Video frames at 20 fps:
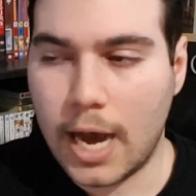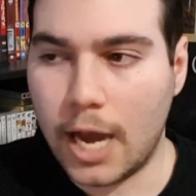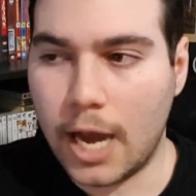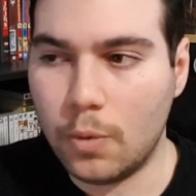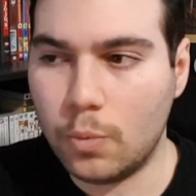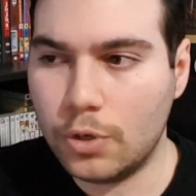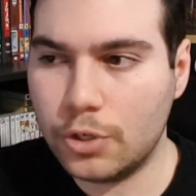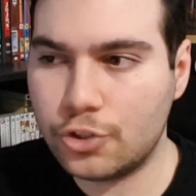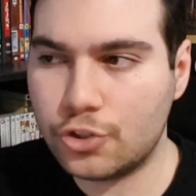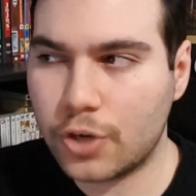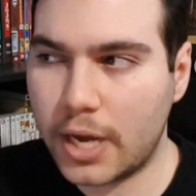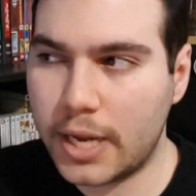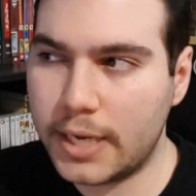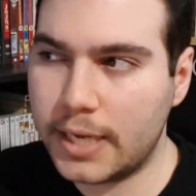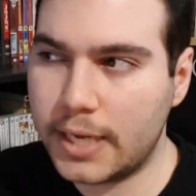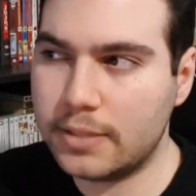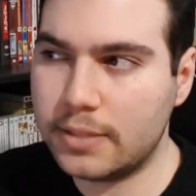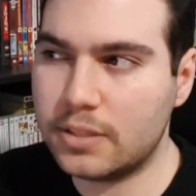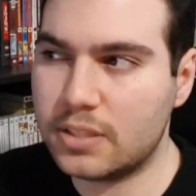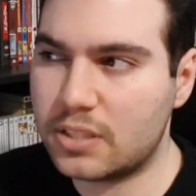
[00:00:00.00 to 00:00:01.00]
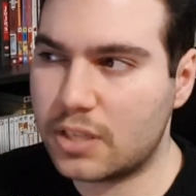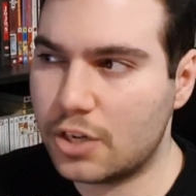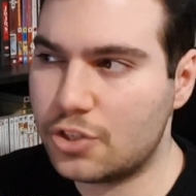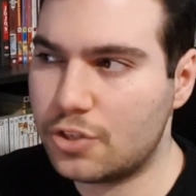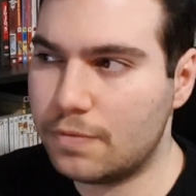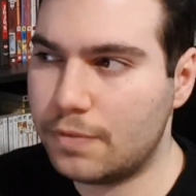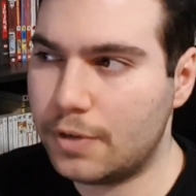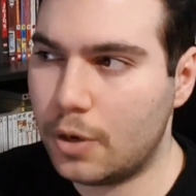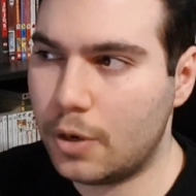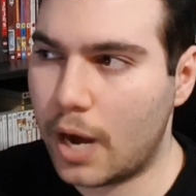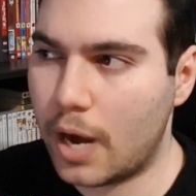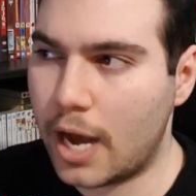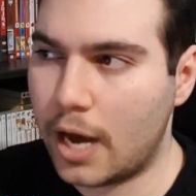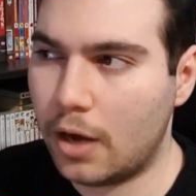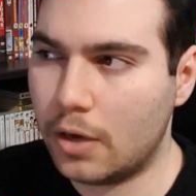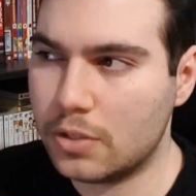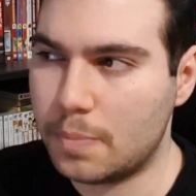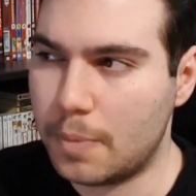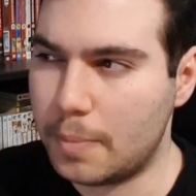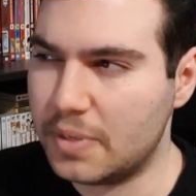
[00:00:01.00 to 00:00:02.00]
I will try to get a discussion video
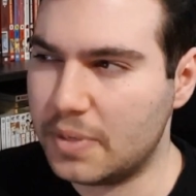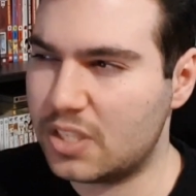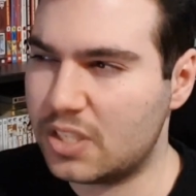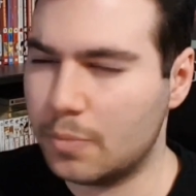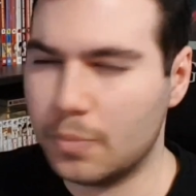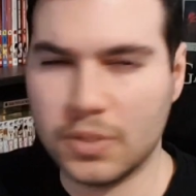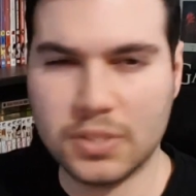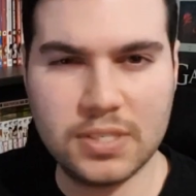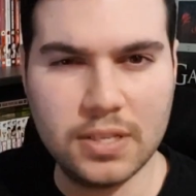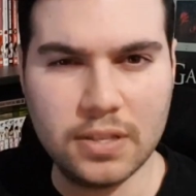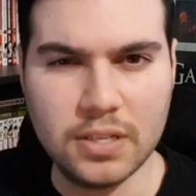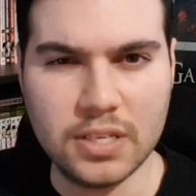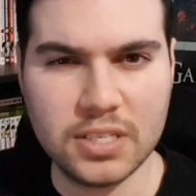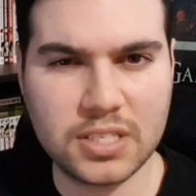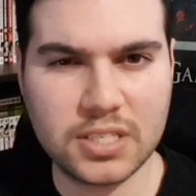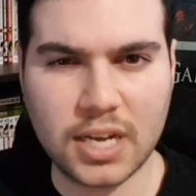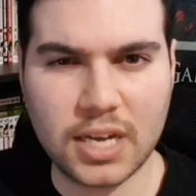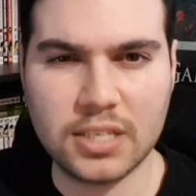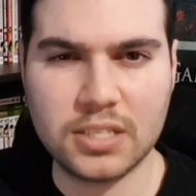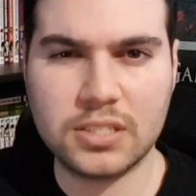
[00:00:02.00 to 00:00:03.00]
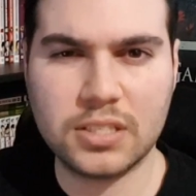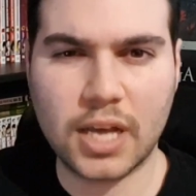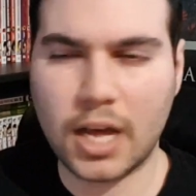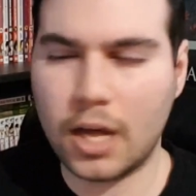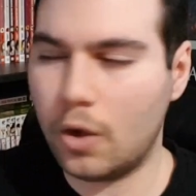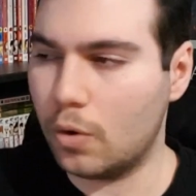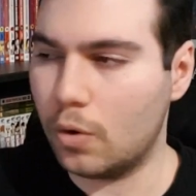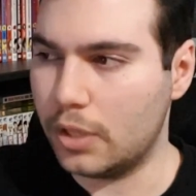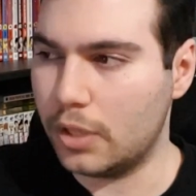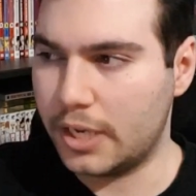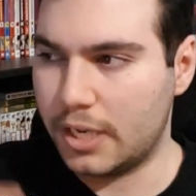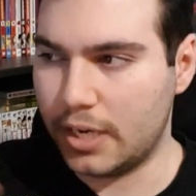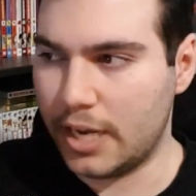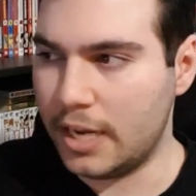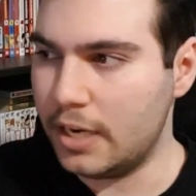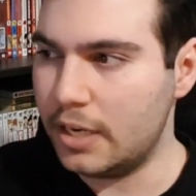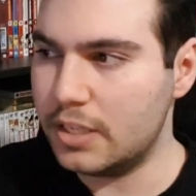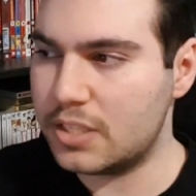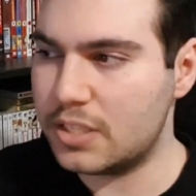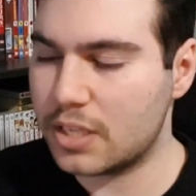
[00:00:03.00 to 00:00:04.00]
out, maybe similar to this kind of style or like an
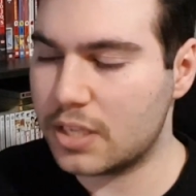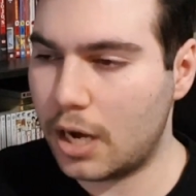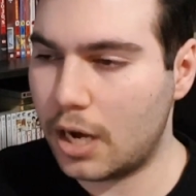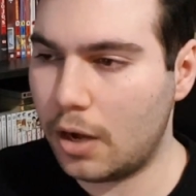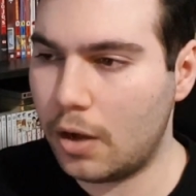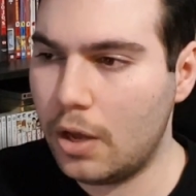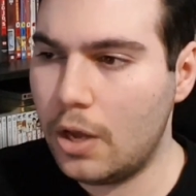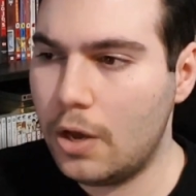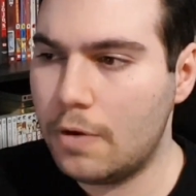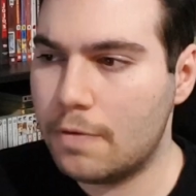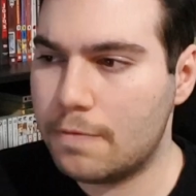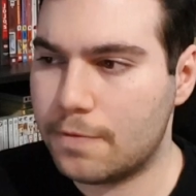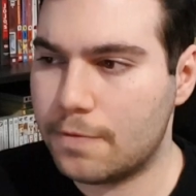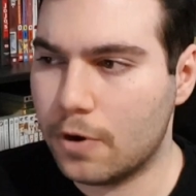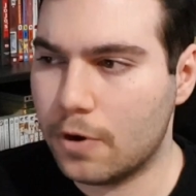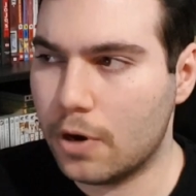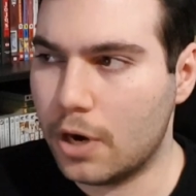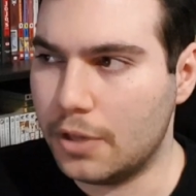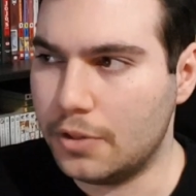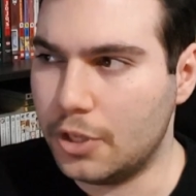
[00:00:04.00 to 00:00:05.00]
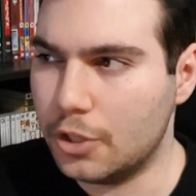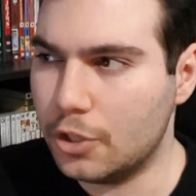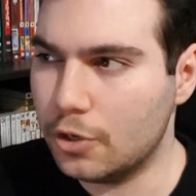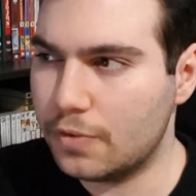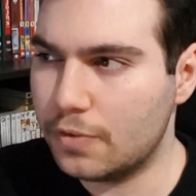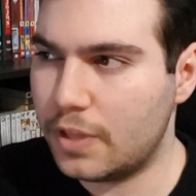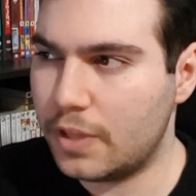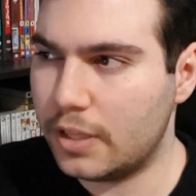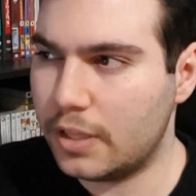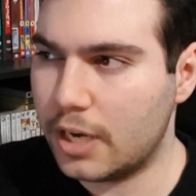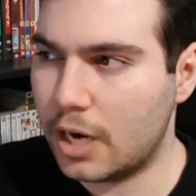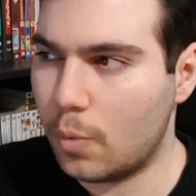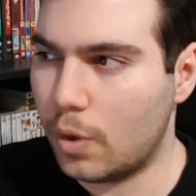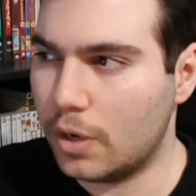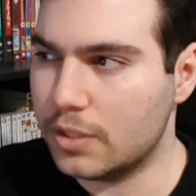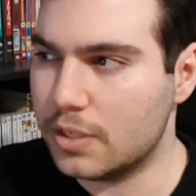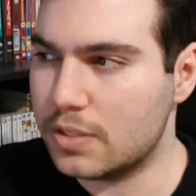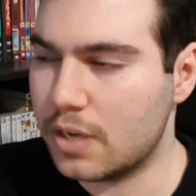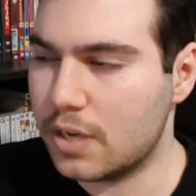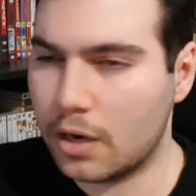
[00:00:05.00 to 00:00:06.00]
edited style for another thing that I
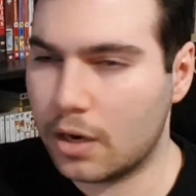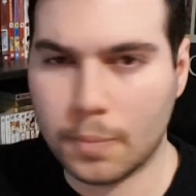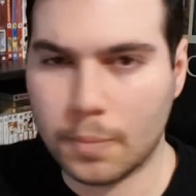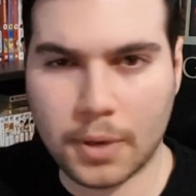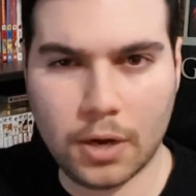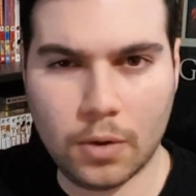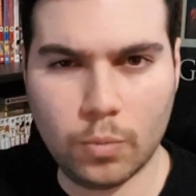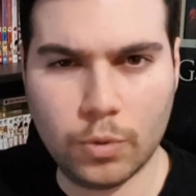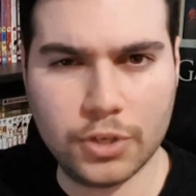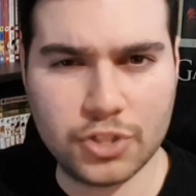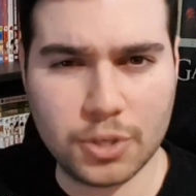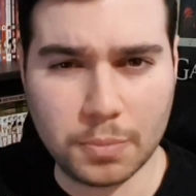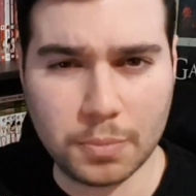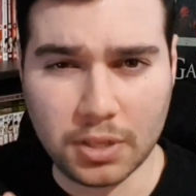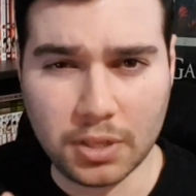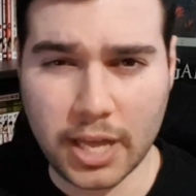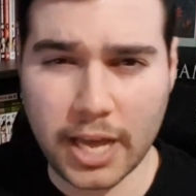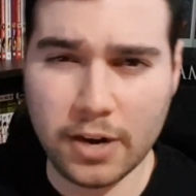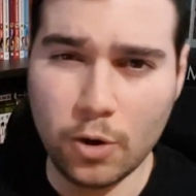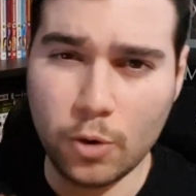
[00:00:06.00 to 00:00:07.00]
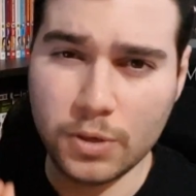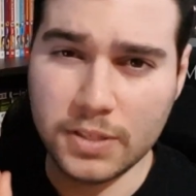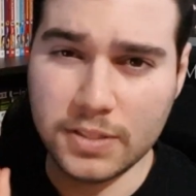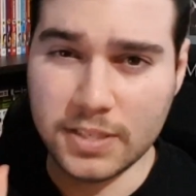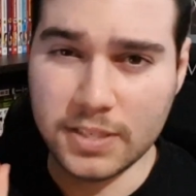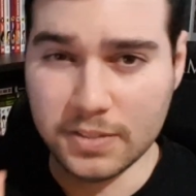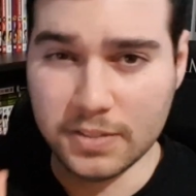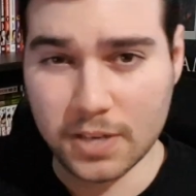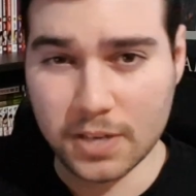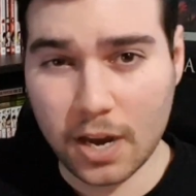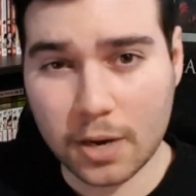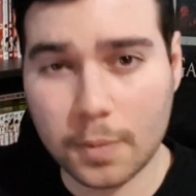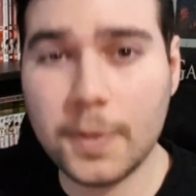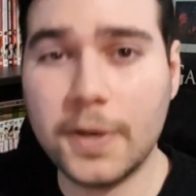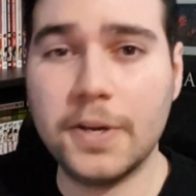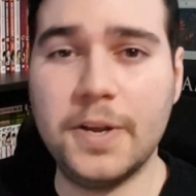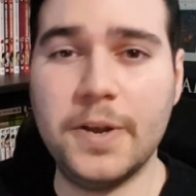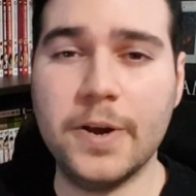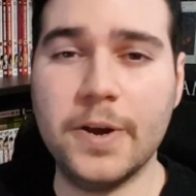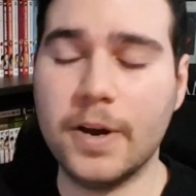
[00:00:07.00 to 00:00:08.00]
wanted to talk about, which I'm glad Oda didn't talk
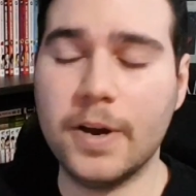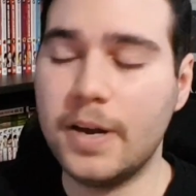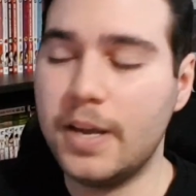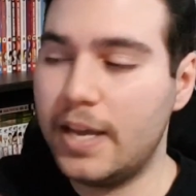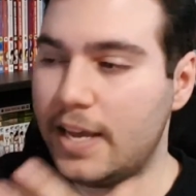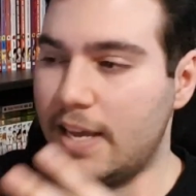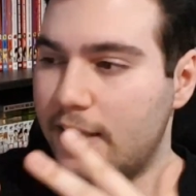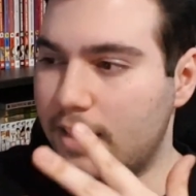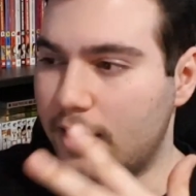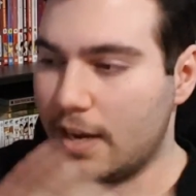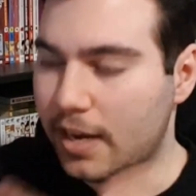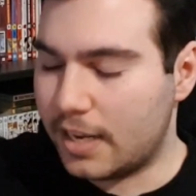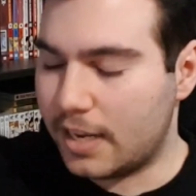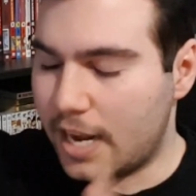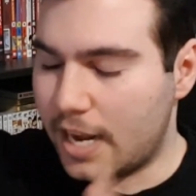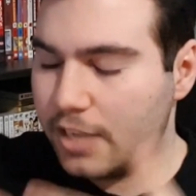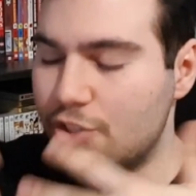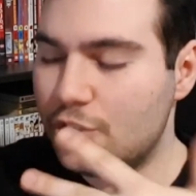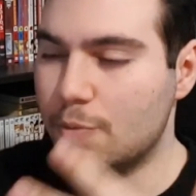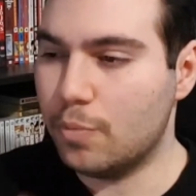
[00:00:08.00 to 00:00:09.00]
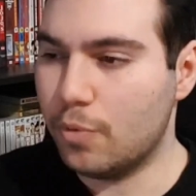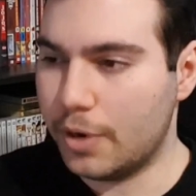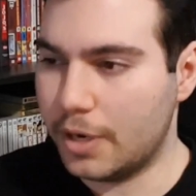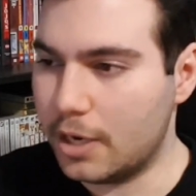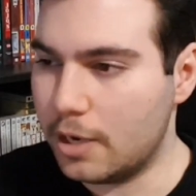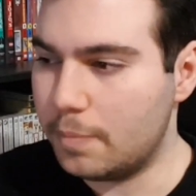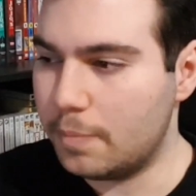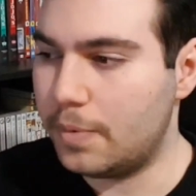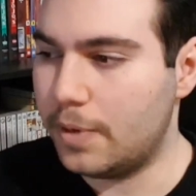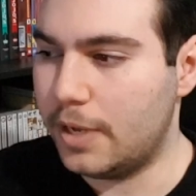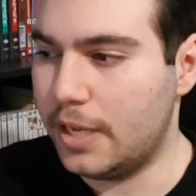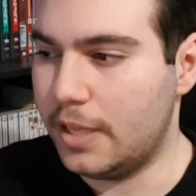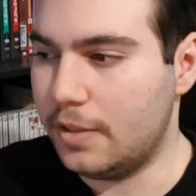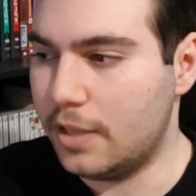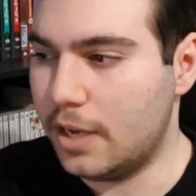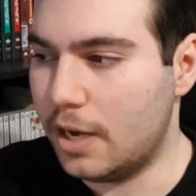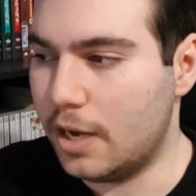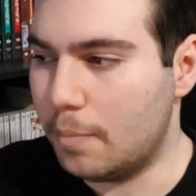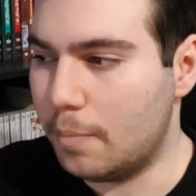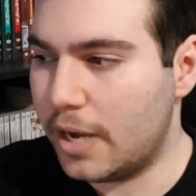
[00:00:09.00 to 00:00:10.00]
about here, that I can actually bring up and
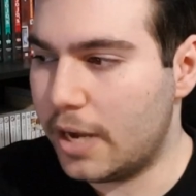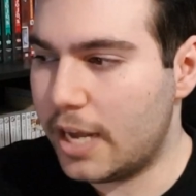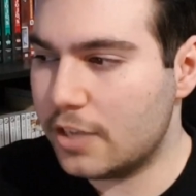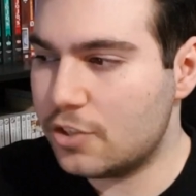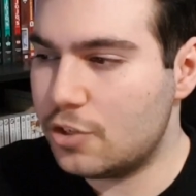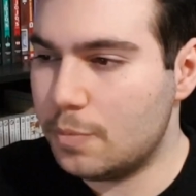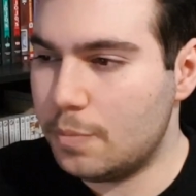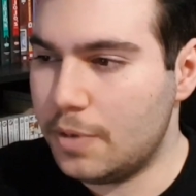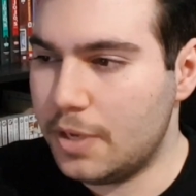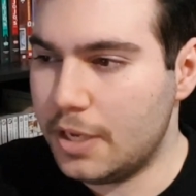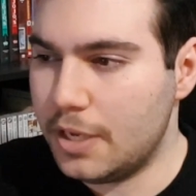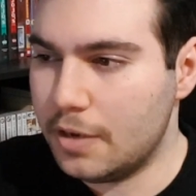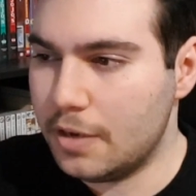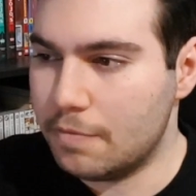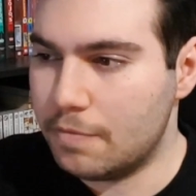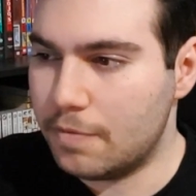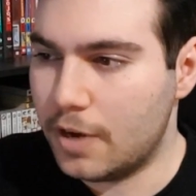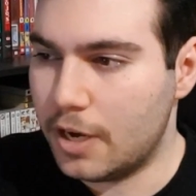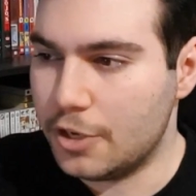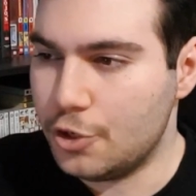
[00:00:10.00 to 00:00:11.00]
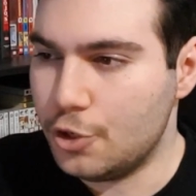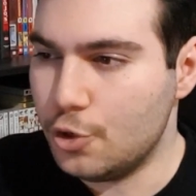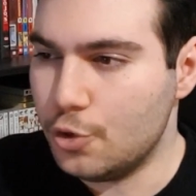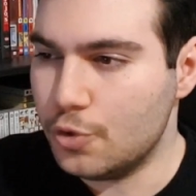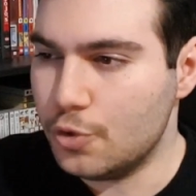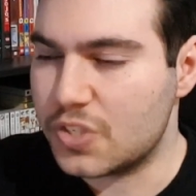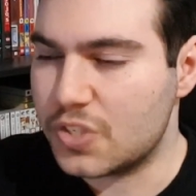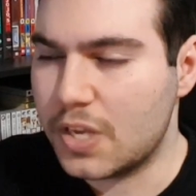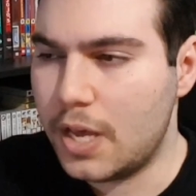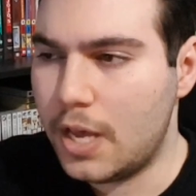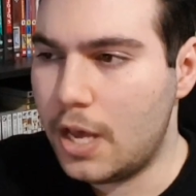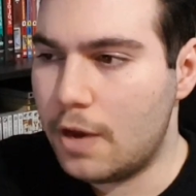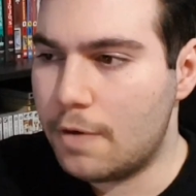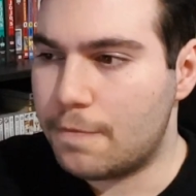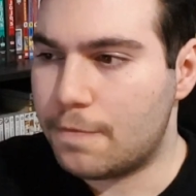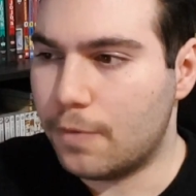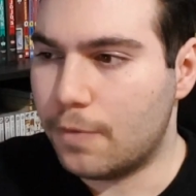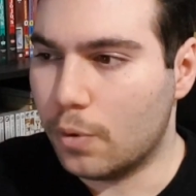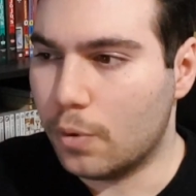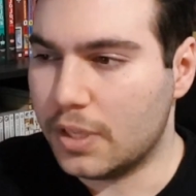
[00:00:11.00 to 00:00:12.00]
might actually be of use
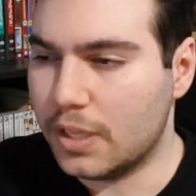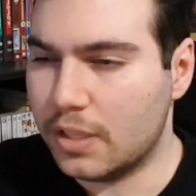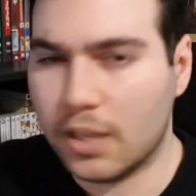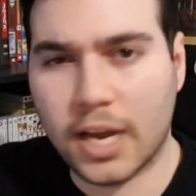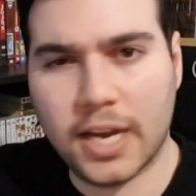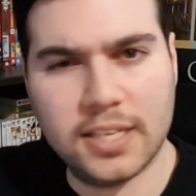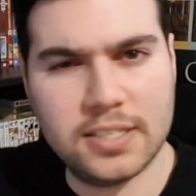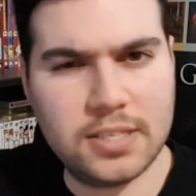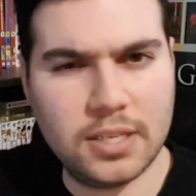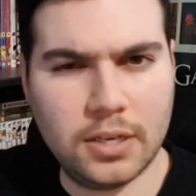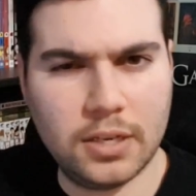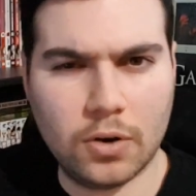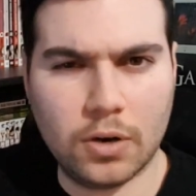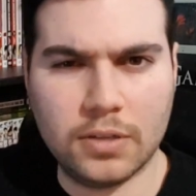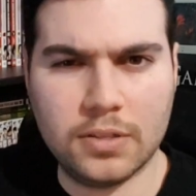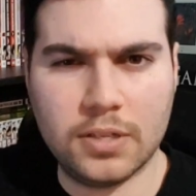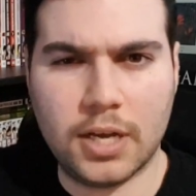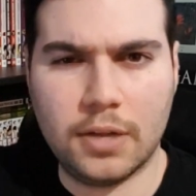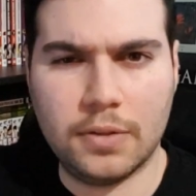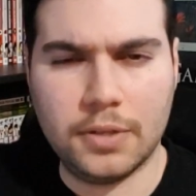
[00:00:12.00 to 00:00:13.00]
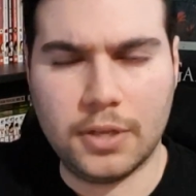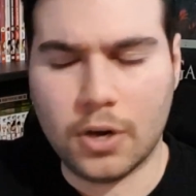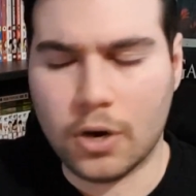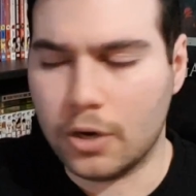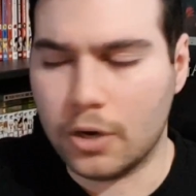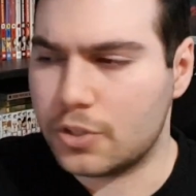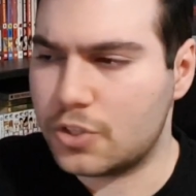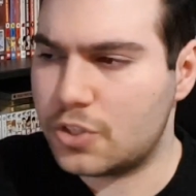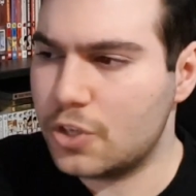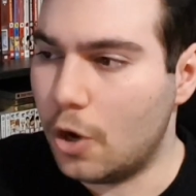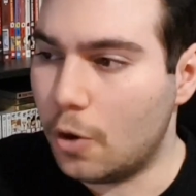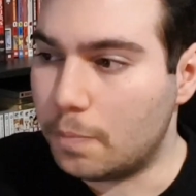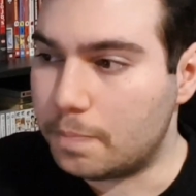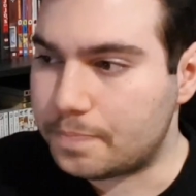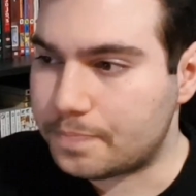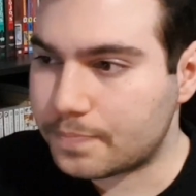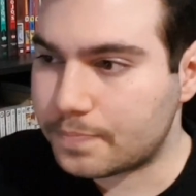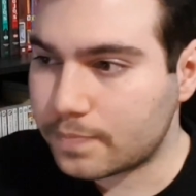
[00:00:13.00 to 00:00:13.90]
for the Alliance later on down in the arc. So,